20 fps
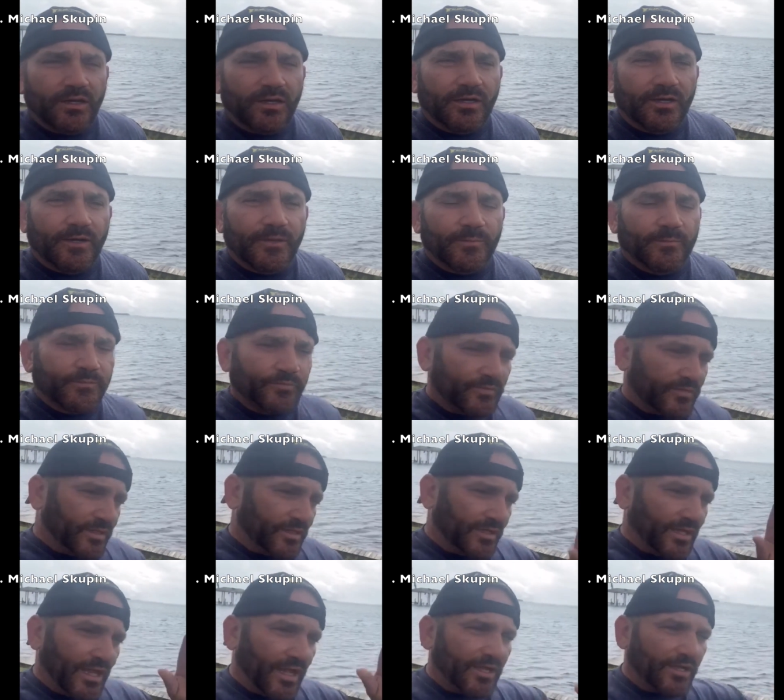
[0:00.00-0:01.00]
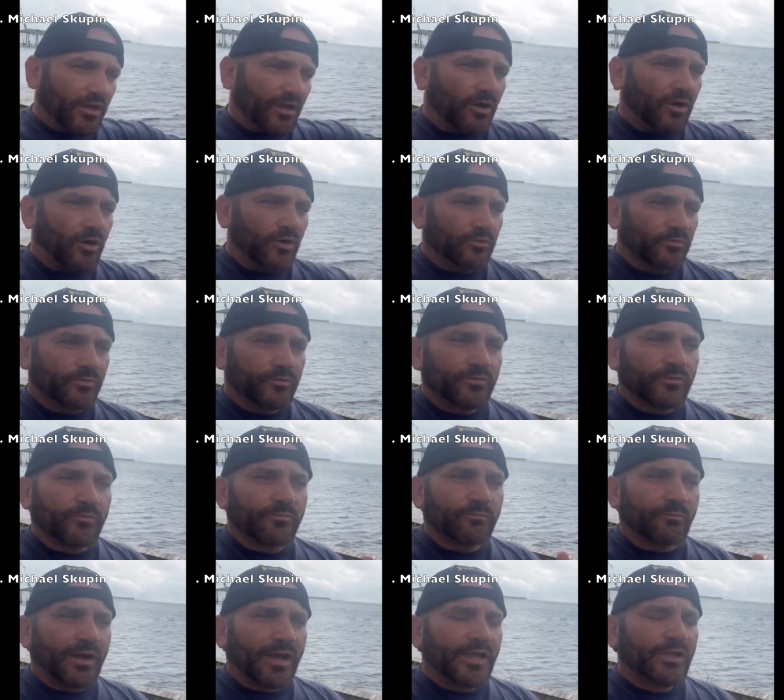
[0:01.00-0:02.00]
got caught.
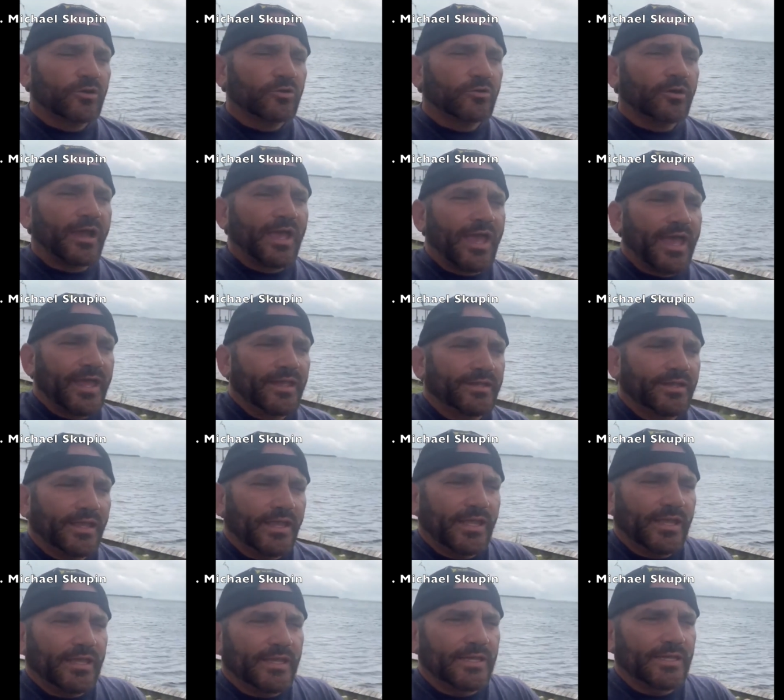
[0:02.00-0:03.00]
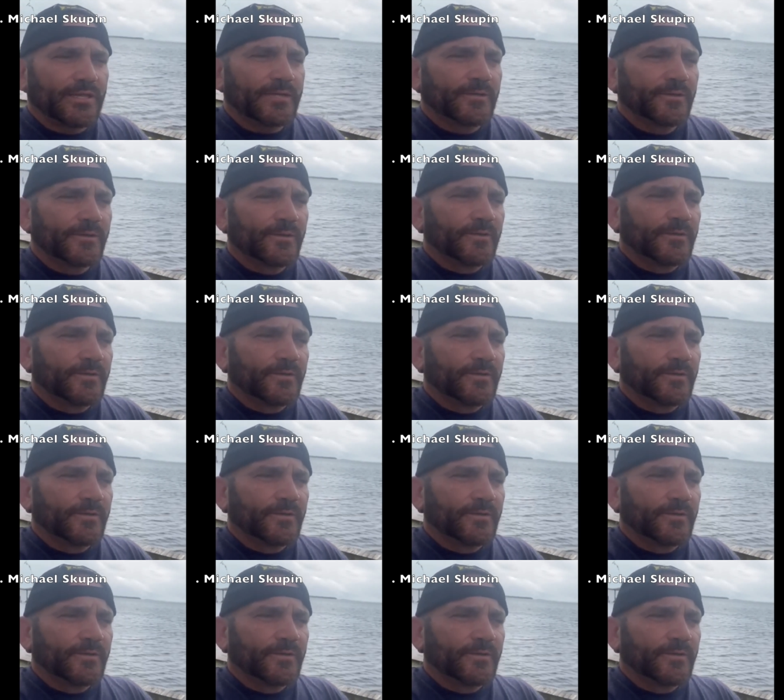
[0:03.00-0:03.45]
Michael had a